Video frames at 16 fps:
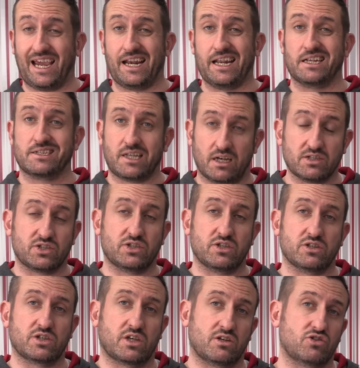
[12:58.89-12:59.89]
And it does
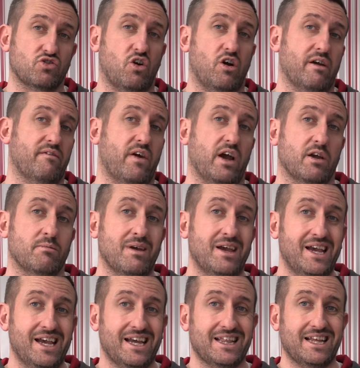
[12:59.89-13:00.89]
just drive home
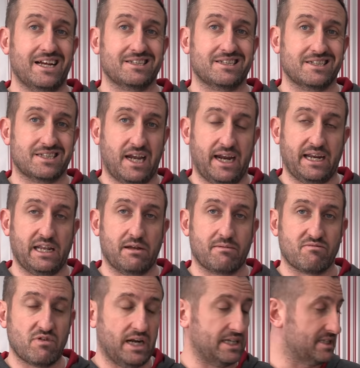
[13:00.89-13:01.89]
that
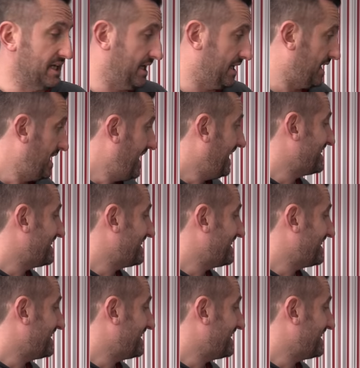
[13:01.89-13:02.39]
titanium rating.